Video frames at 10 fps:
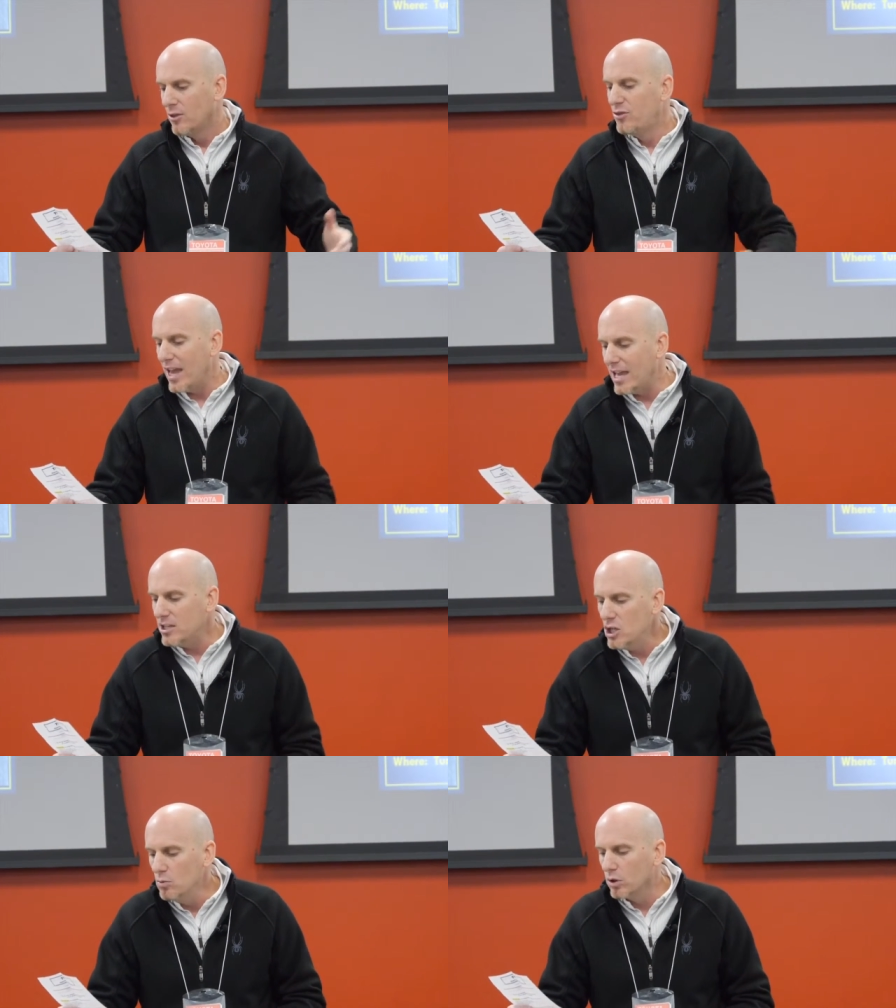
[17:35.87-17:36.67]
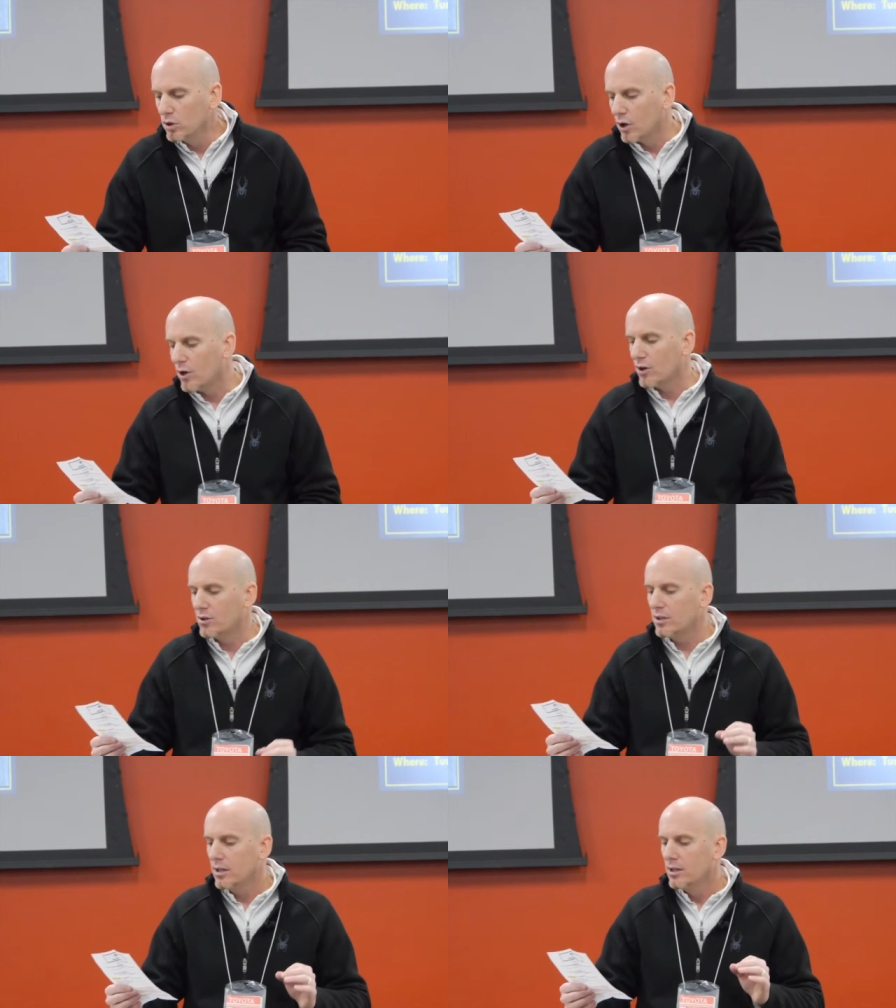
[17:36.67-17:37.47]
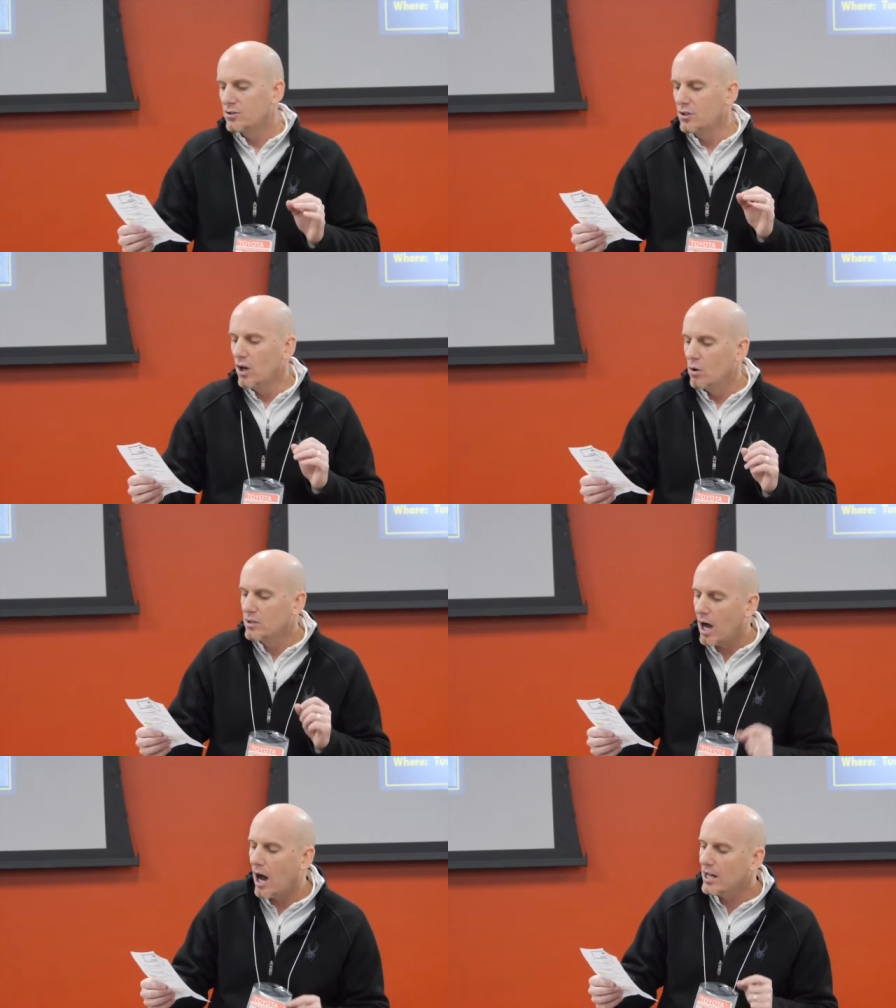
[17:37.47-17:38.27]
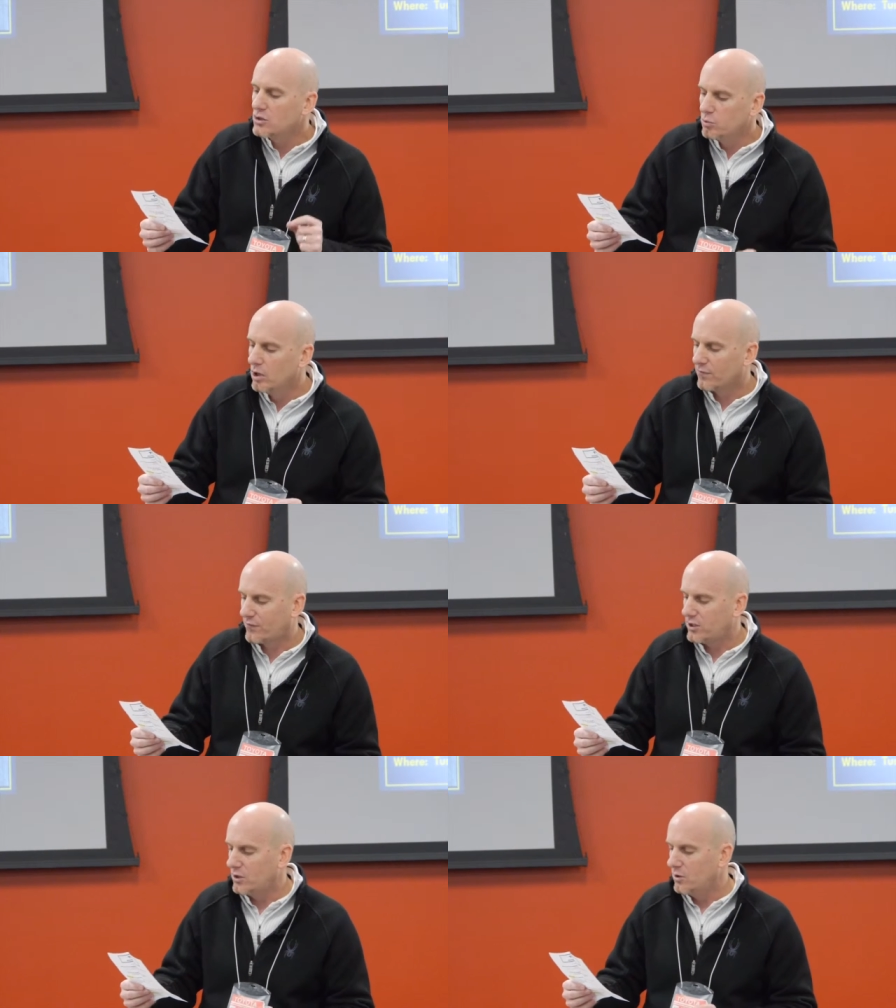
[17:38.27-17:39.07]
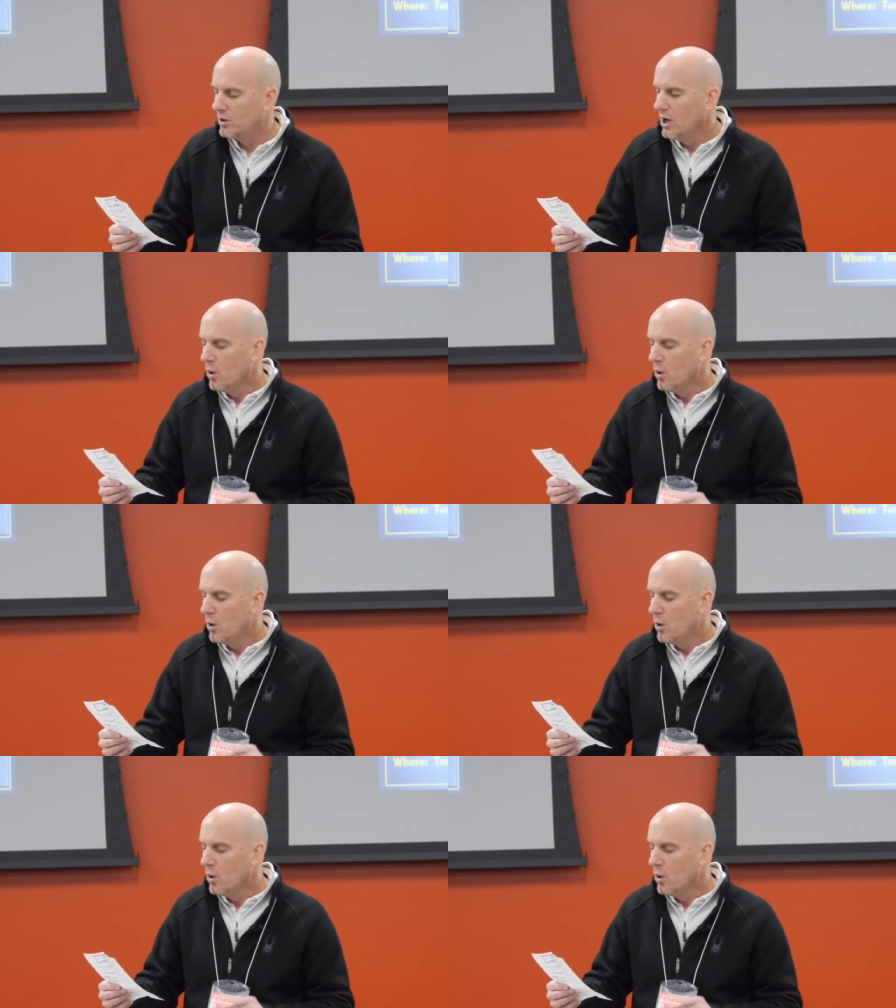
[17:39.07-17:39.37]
Then you will learn to know God's will for you,